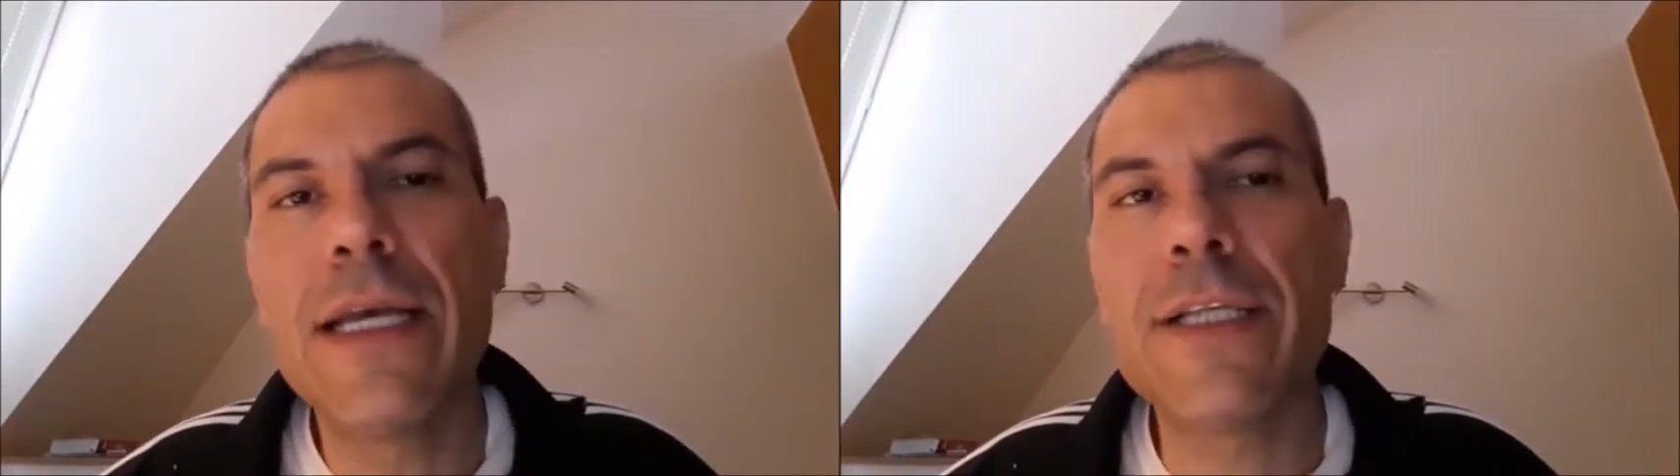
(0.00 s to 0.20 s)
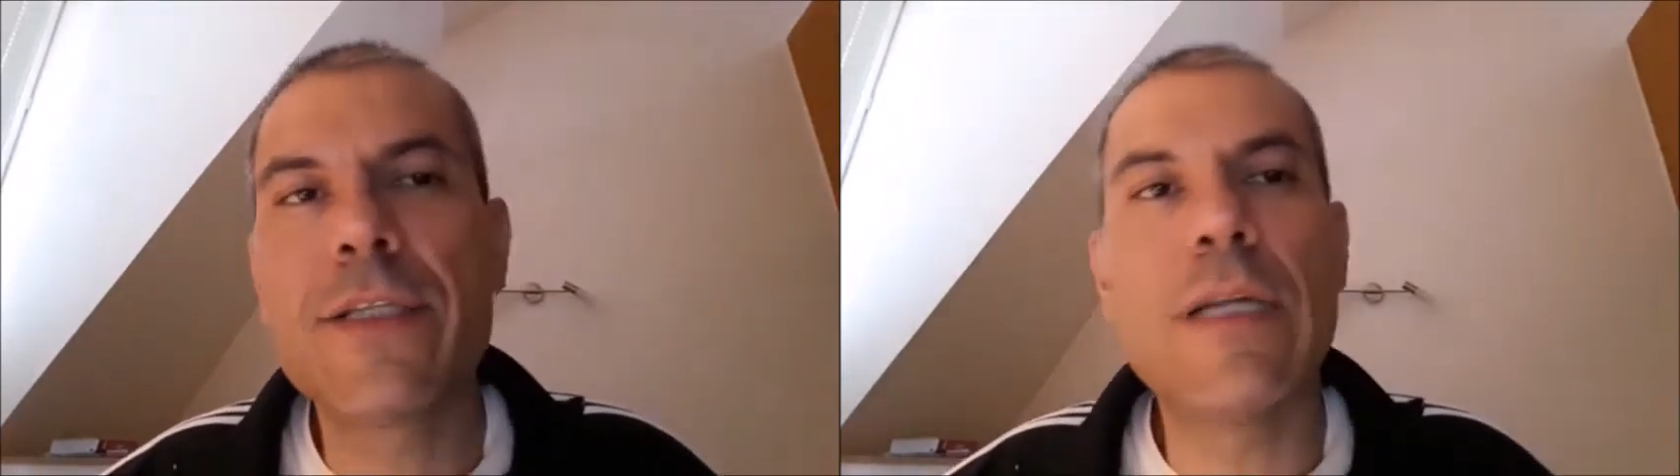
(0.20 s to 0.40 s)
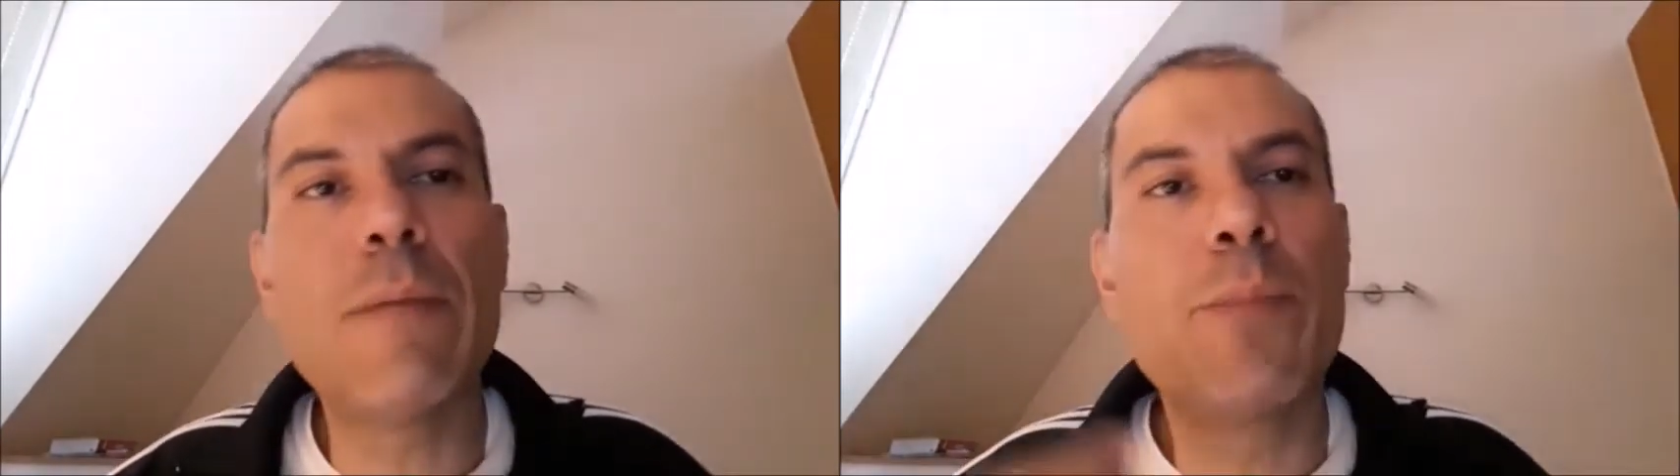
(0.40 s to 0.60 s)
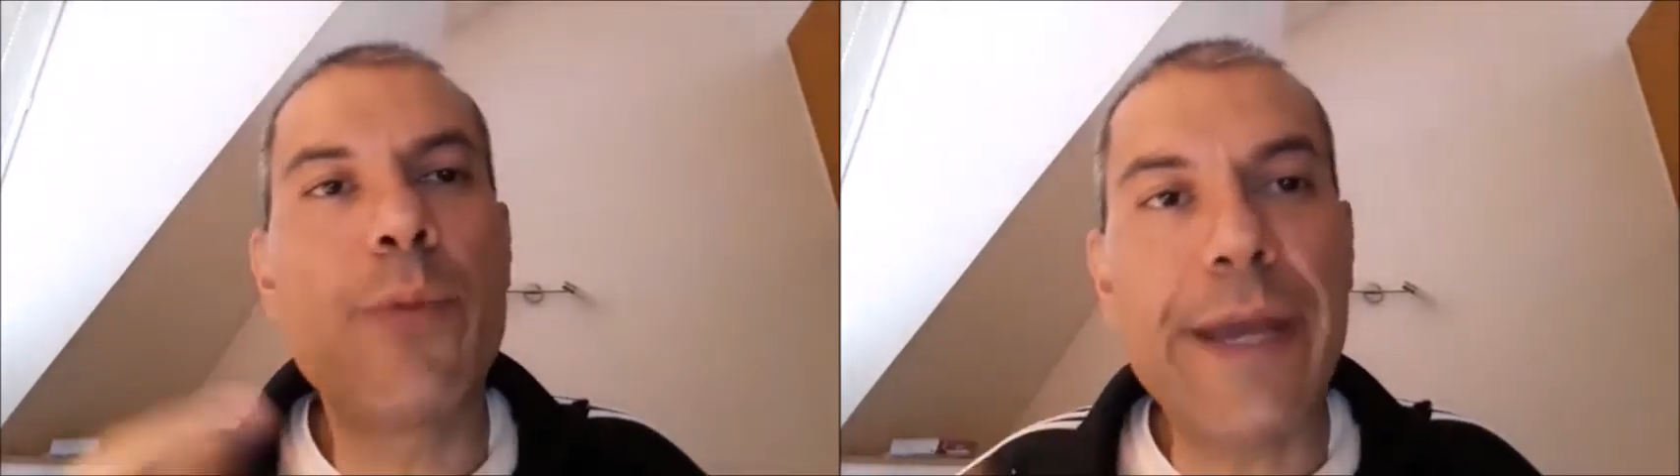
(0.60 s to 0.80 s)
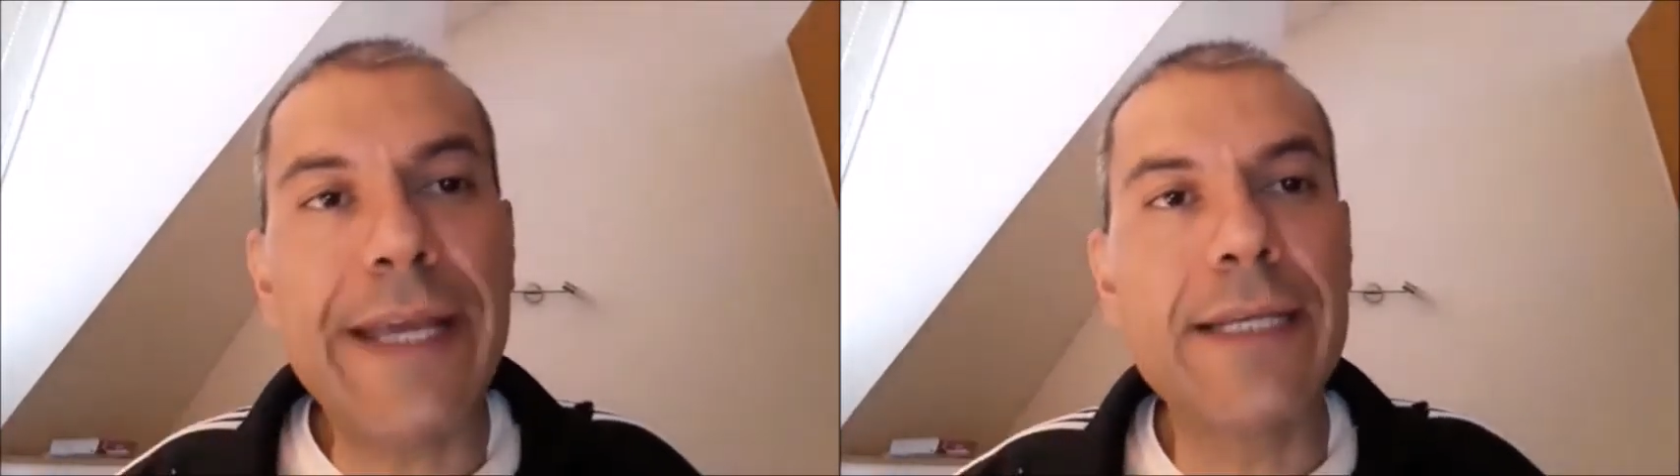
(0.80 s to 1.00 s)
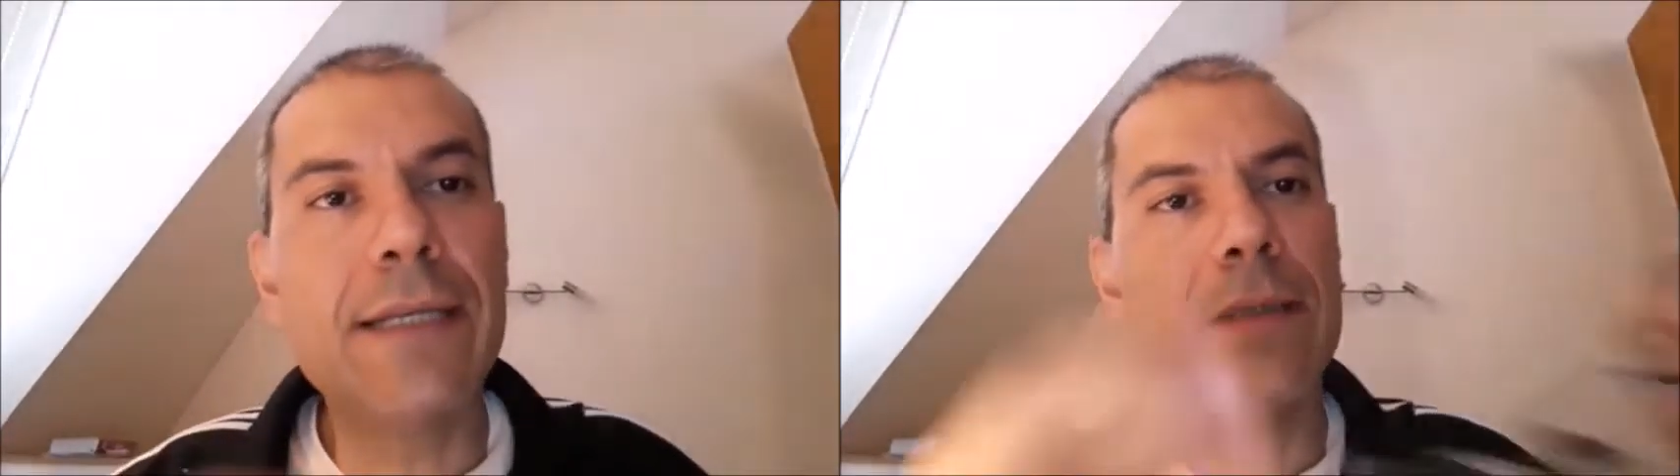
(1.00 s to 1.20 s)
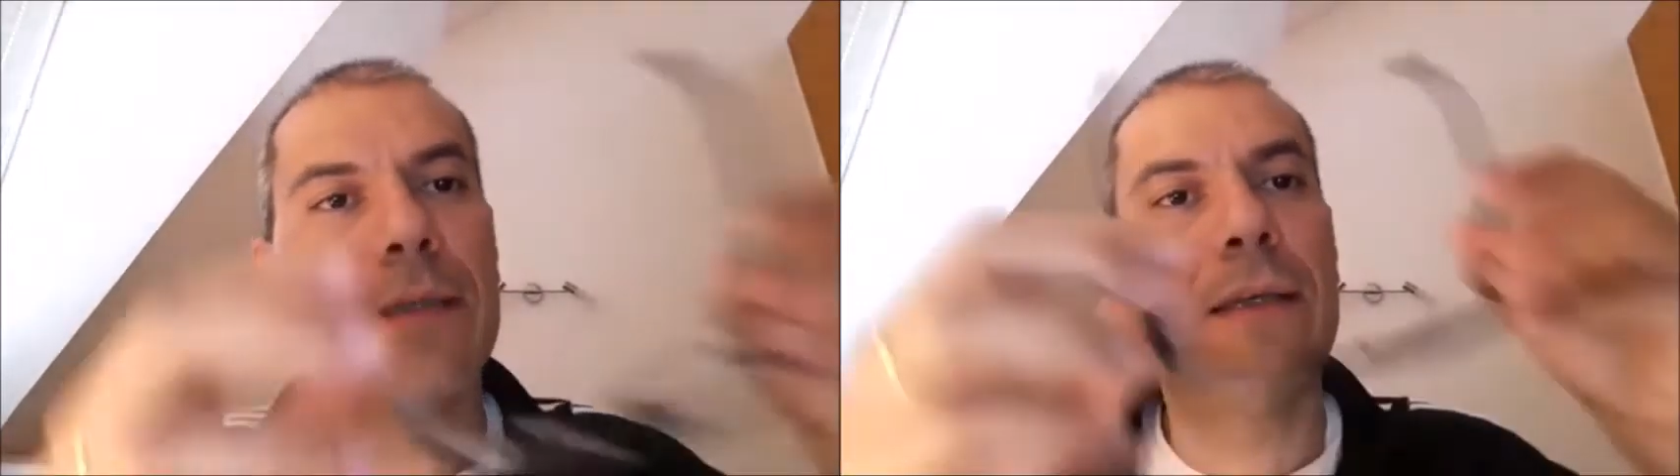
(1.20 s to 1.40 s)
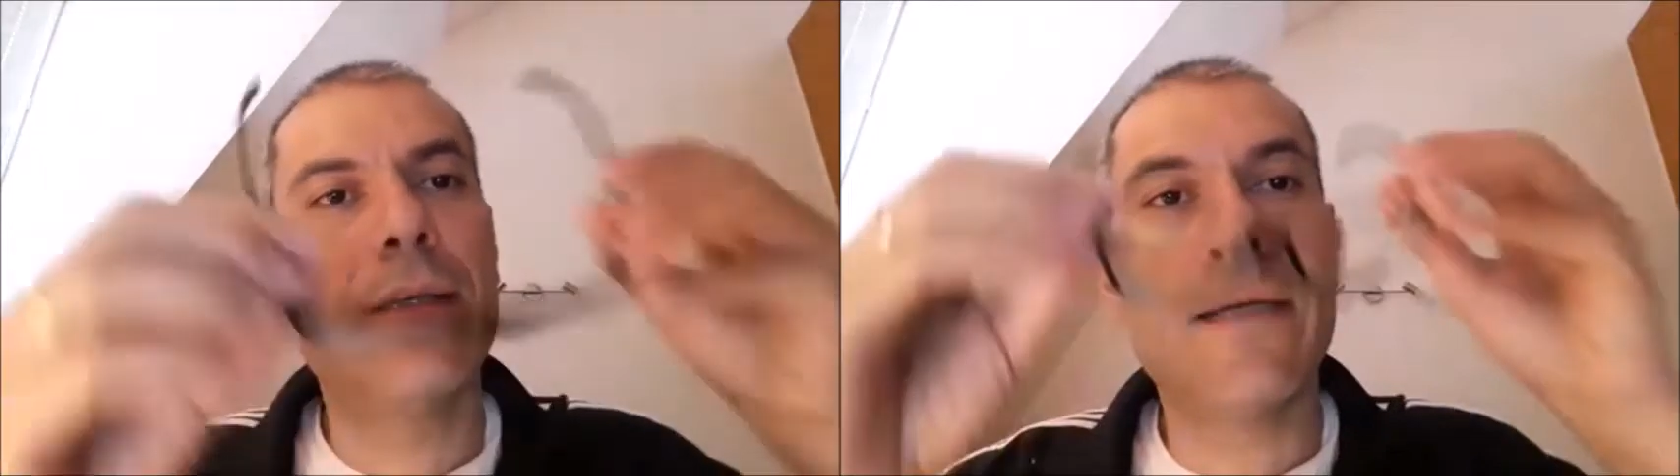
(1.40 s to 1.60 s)
It's gonna bring
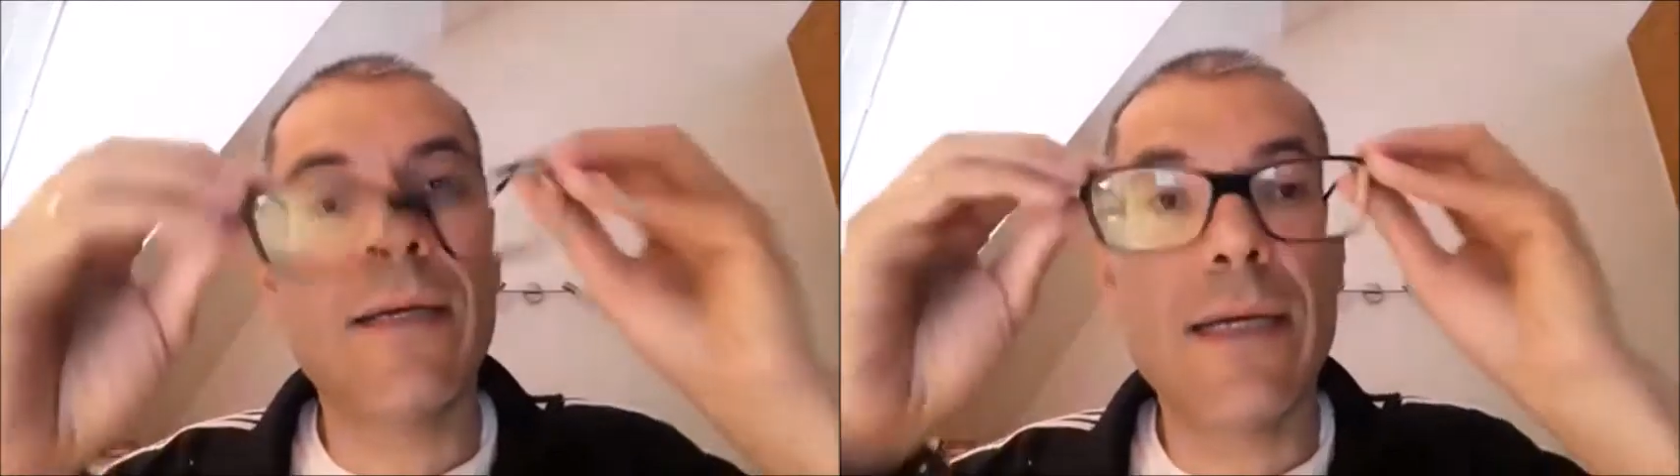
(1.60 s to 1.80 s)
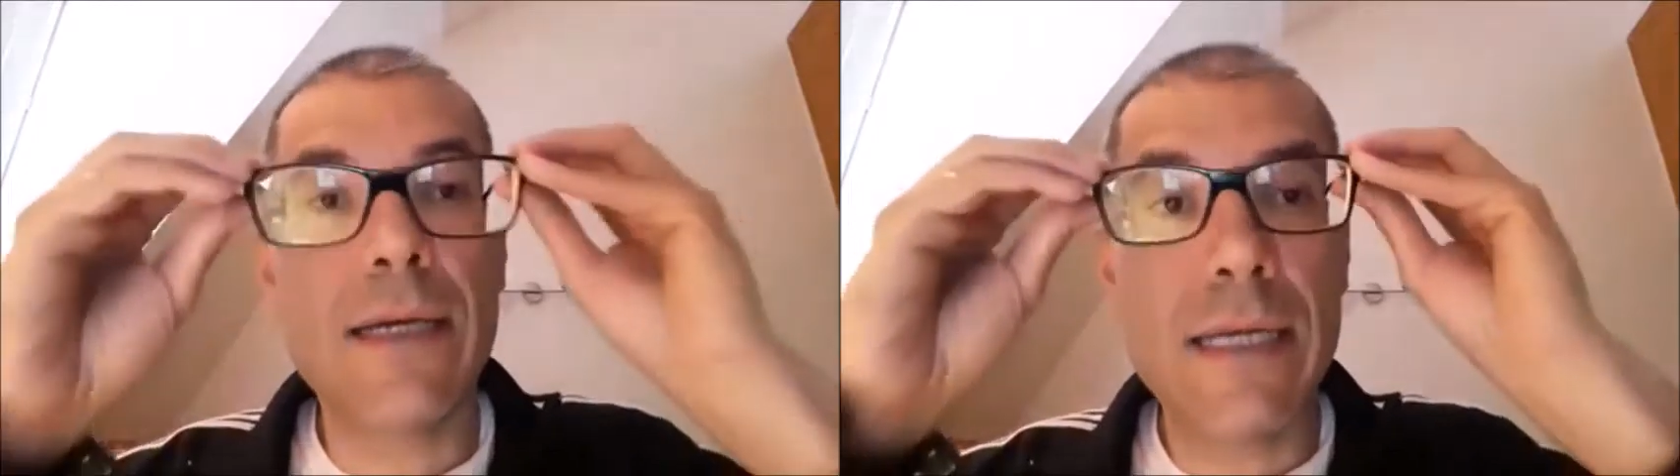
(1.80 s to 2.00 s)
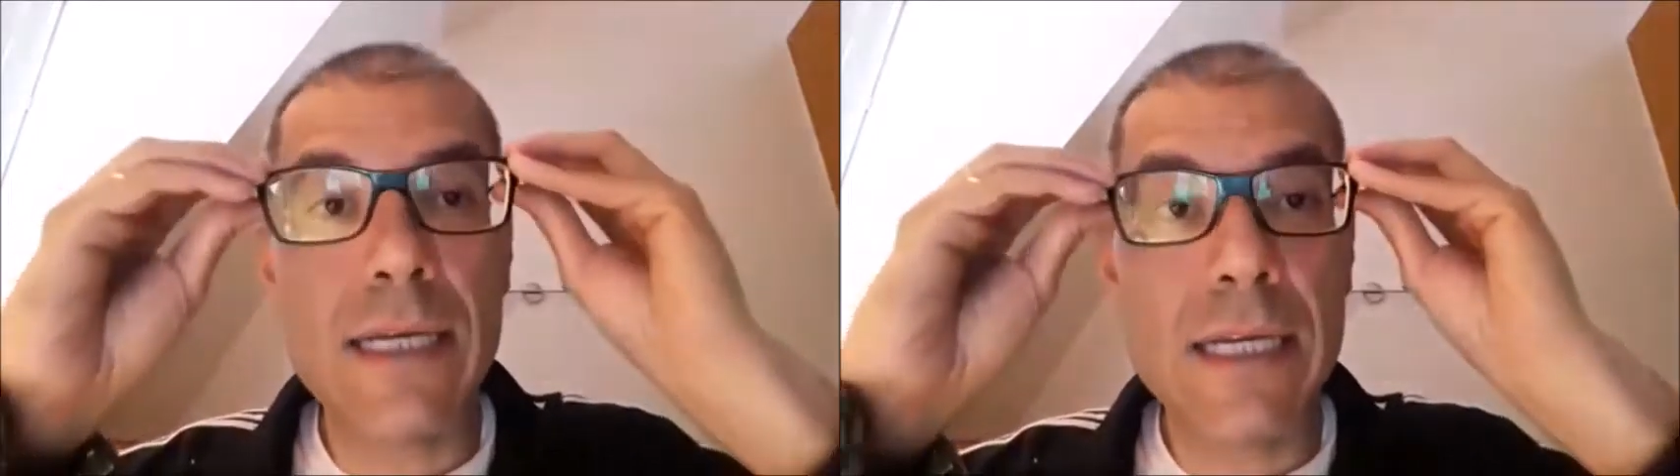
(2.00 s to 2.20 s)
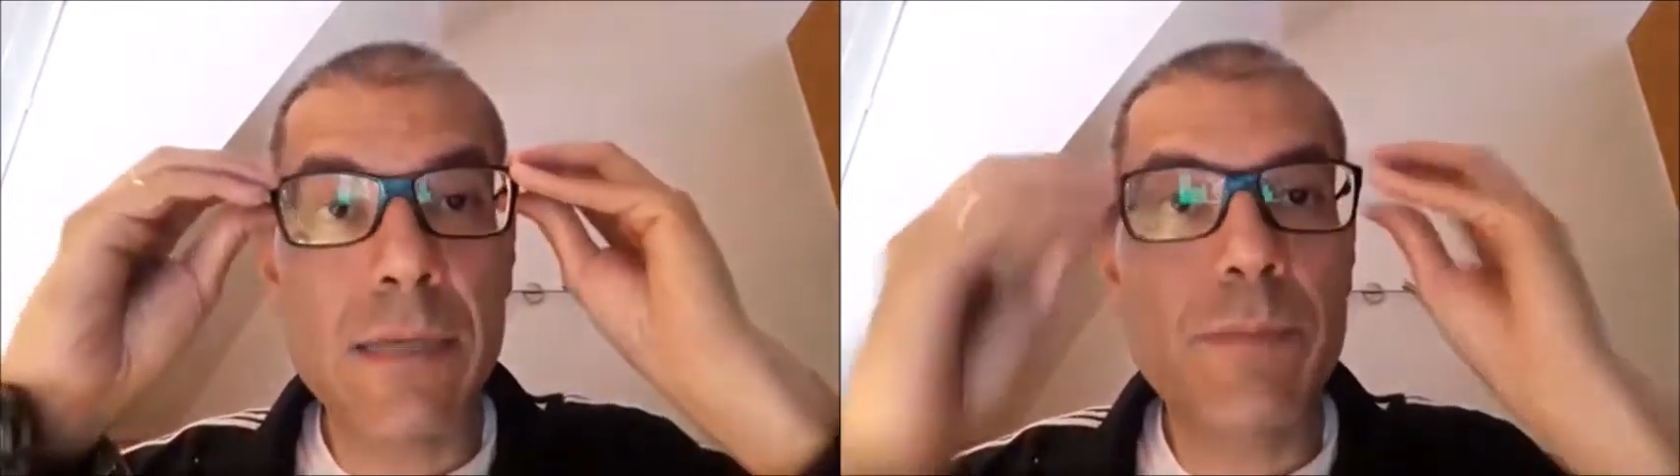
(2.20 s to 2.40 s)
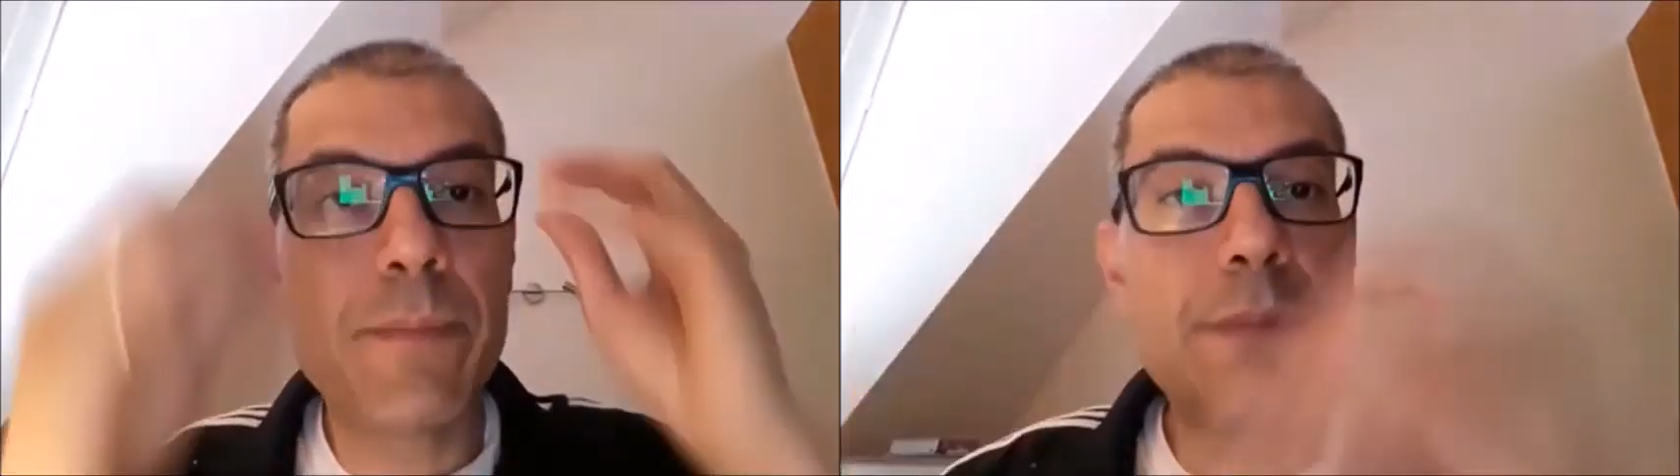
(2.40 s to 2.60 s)
the